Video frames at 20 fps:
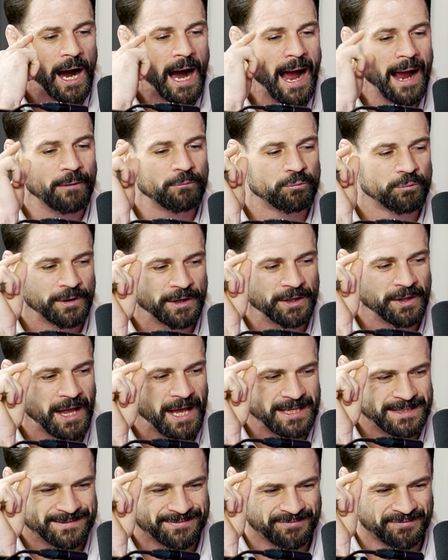I
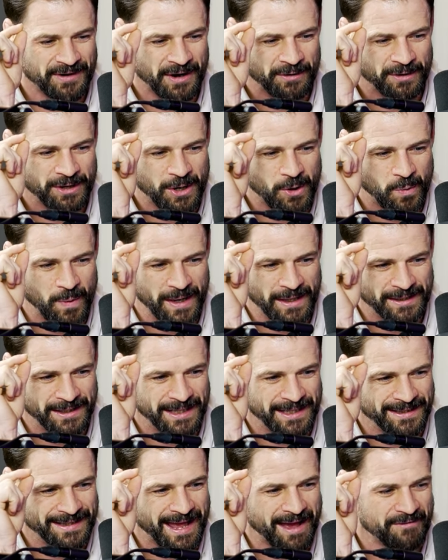realized very
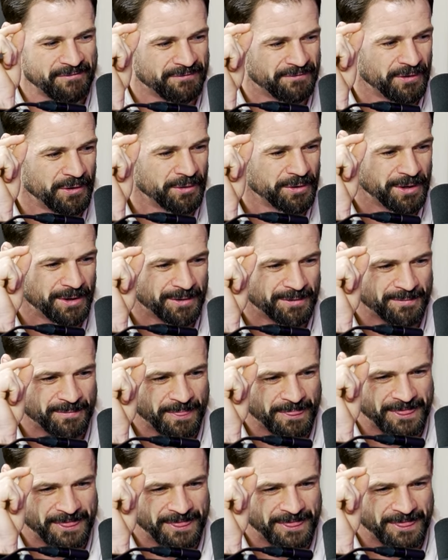quickly in that photo